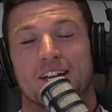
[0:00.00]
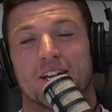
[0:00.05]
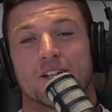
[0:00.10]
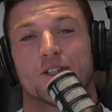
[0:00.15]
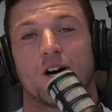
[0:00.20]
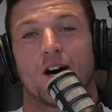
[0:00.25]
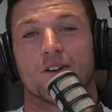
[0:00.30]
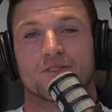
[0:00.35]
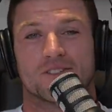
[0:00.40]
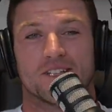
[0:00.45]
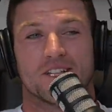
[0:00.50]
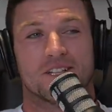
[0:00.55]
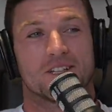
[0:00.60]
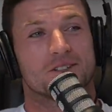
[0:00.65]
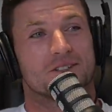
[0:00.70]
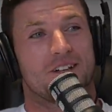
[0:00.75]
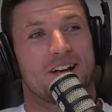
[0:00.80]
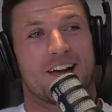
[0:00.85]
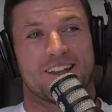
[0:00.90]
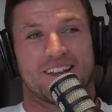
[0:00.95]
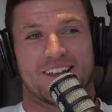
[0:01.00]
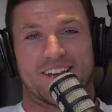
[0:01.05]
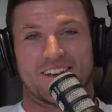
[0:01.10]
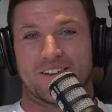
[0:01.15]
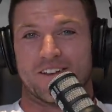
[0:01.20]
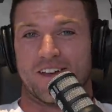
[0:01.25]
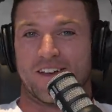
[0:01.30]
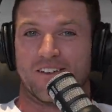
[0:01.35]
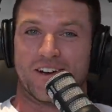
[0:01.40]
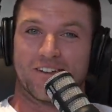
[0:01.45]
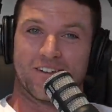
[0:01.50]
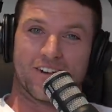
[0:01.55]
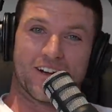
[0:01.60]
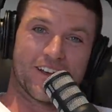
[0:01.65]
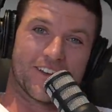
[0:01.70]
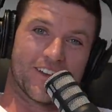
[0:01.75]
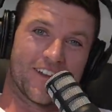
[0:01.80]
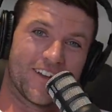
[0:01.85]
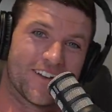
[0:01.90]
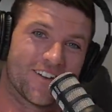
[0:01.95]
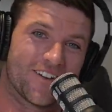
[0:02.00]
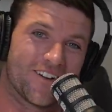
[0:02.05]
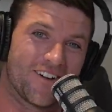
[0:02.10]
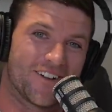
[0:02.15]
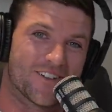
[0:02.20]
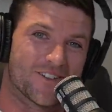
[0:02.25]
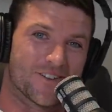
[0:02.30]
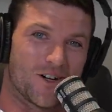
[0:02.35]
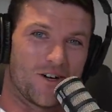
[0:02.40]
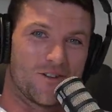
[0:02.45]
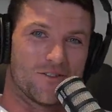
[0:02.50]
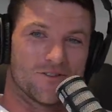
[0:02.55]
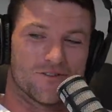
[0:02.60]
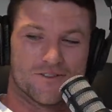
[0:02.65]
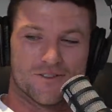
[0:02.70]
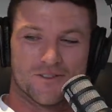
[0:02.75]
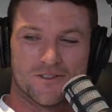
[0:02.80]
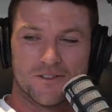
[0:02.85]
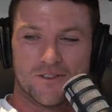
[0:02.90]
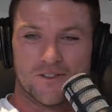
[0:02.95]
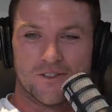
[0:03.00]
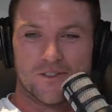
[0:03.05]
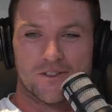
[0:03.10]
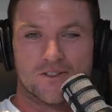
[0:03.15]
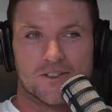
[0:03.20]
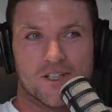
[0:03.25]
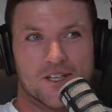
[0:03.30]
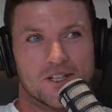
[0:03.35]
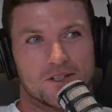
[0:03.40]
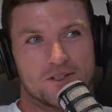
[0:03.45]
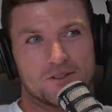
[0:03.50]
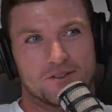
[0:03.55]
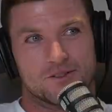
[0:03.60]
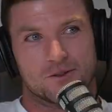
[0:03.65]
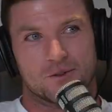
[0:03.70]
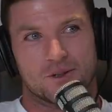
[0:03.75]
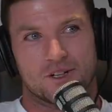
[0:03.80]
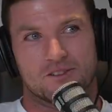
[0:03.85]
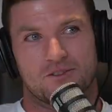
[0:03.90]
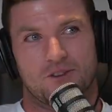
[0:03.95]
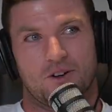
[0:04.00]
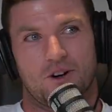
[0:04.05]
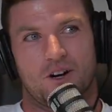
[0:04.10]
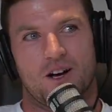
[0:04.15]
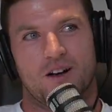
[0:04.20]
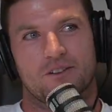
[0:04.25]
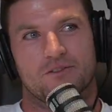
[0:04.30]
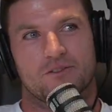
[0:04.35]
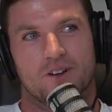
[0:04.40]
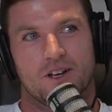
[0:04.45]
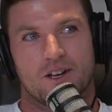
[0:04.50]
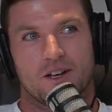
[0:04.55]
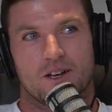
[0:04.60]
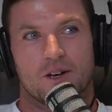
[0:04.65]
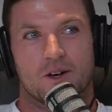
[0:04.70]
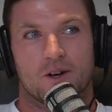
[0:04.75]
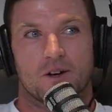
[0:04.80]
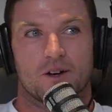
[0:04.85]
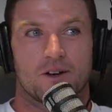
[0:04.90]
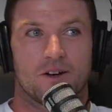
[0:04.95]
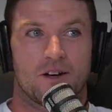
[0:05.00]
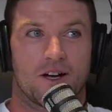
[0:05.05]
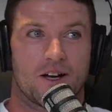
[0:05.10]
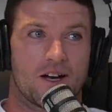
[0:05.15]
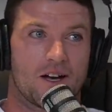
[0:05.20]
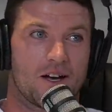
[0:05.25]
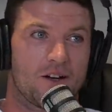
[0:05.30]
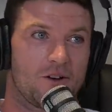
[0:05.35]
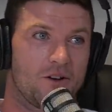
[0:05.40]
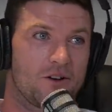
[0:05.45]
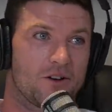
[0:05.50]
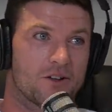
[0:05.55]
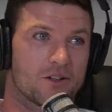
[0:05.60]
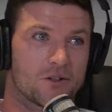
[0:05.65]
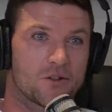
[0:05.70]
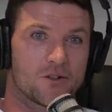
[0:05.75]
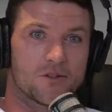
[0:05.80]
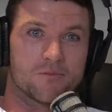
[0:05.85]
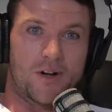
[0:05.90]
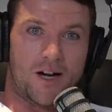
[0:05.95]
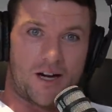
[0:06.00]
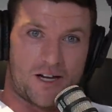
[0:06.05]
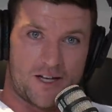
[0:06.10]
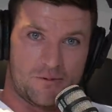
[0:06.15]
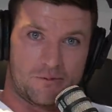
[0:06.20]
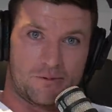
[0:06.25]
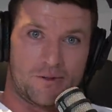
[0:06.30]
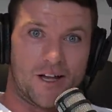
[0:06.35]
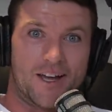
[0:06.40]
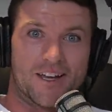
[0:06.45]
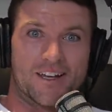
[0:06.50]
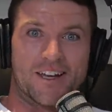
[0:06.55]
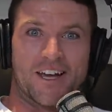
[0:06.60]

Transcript: Dolph single, eh? Yes. Anyone out there? All right, Dolph, single, 25. Earning good money, playing